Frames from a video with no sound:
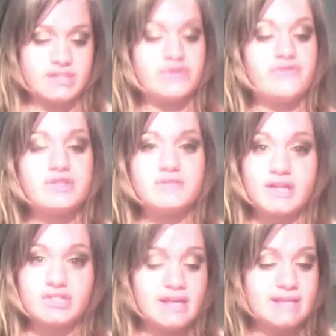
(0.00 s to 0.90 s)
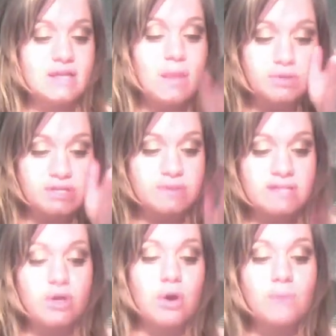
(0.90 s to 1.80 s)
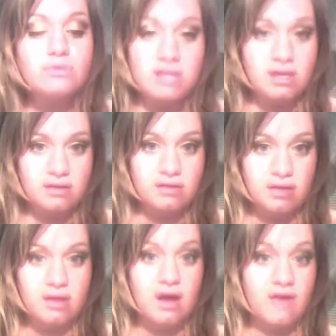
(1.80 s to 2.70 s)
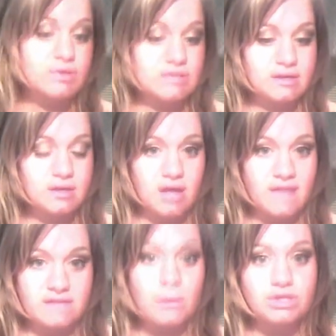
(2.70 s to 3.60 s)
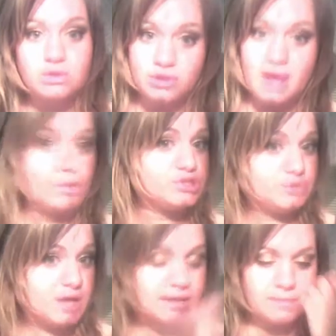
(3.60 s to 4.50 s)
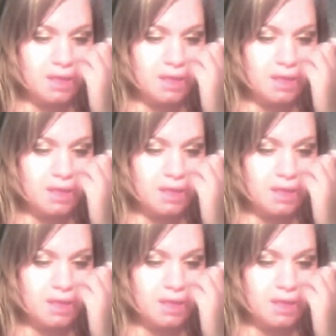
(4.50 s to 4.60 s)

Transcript: So the first section is music. So it says, comme musique, of music. And they say, what do you like and what do you not like?